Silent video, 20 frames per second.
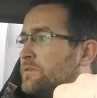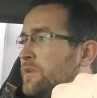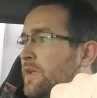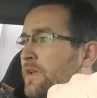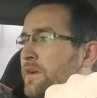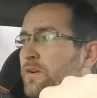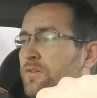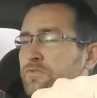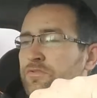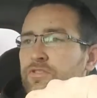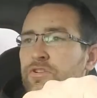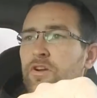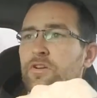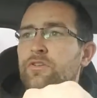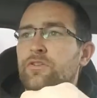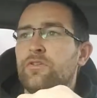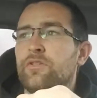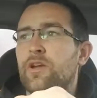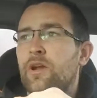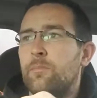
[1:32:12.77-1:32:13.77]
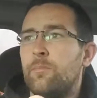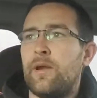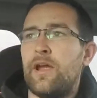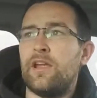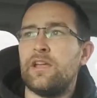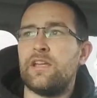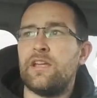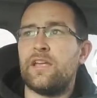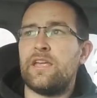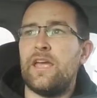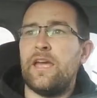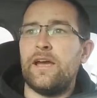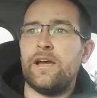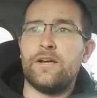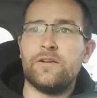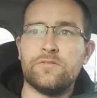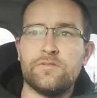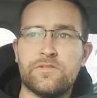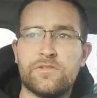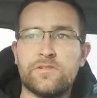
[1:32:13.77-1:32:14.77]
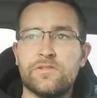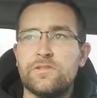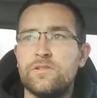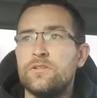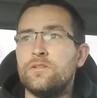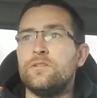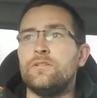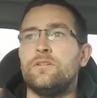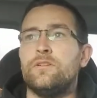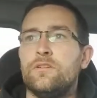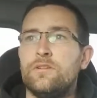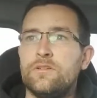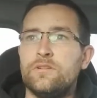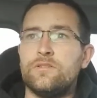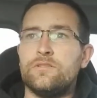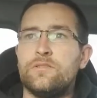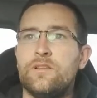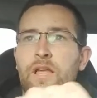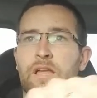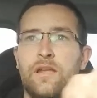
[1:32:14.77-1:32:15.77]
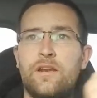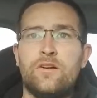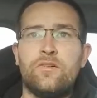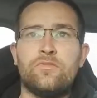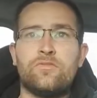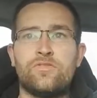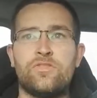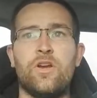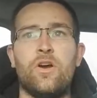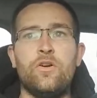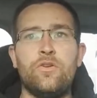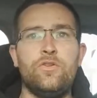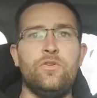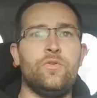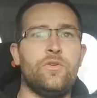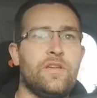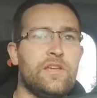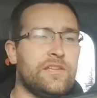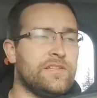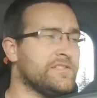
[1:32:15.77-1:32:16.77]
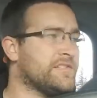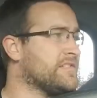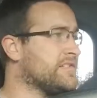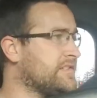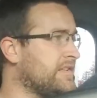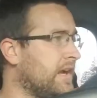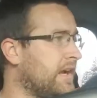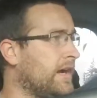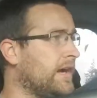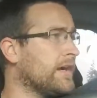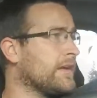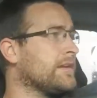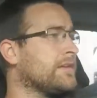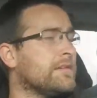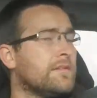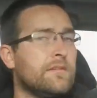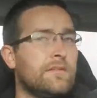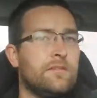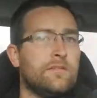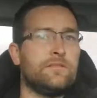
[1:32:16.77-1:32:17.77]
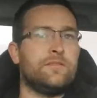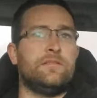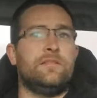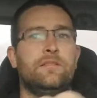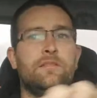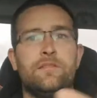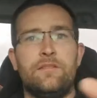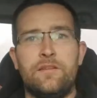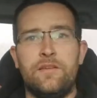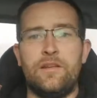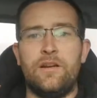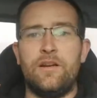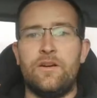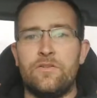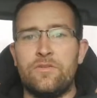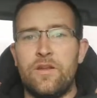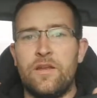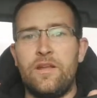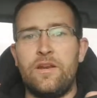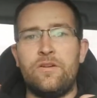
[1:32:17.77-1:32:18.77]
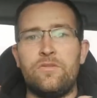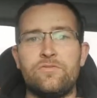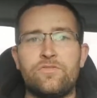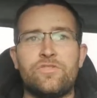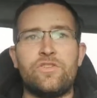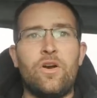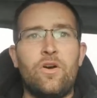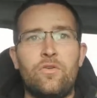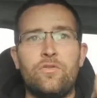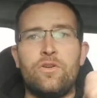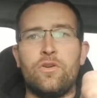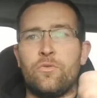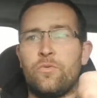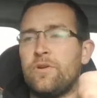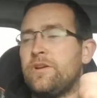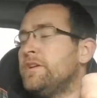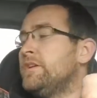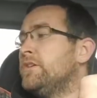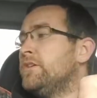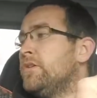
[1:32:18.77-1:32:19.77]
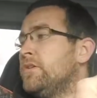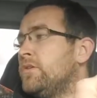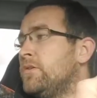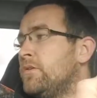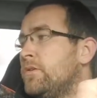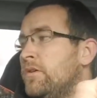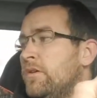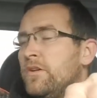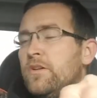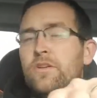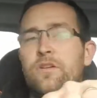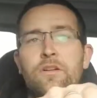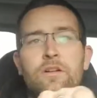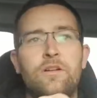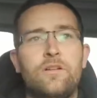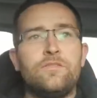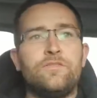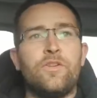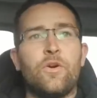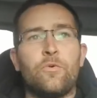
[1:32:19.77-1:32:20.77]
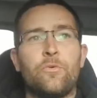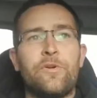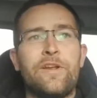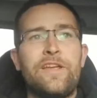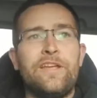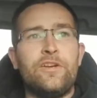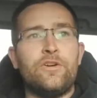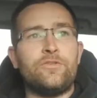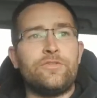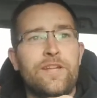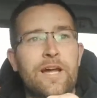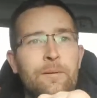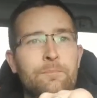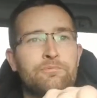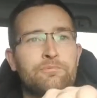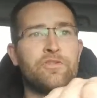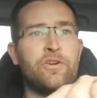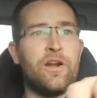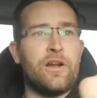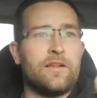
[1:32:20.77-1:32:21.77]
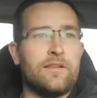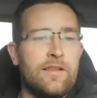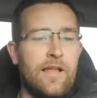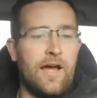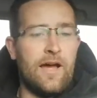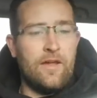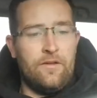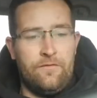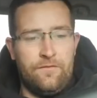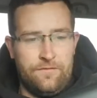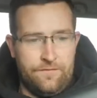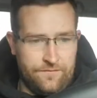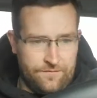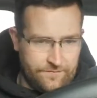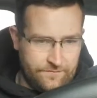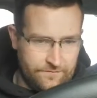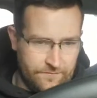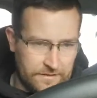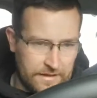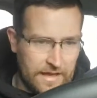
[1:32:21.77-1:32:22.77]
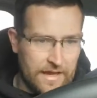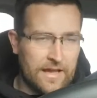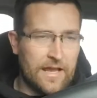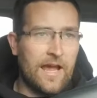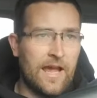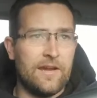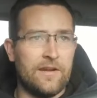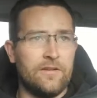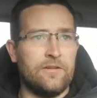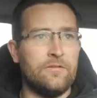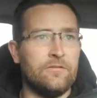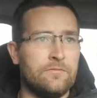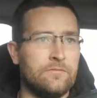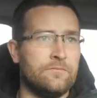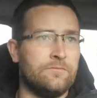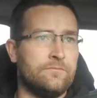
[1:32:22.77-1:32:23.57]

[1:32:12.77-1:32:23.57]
They don't show you their bank accounts. They don't show you getting stuck. You know, they don't show the real dump truck life like I do.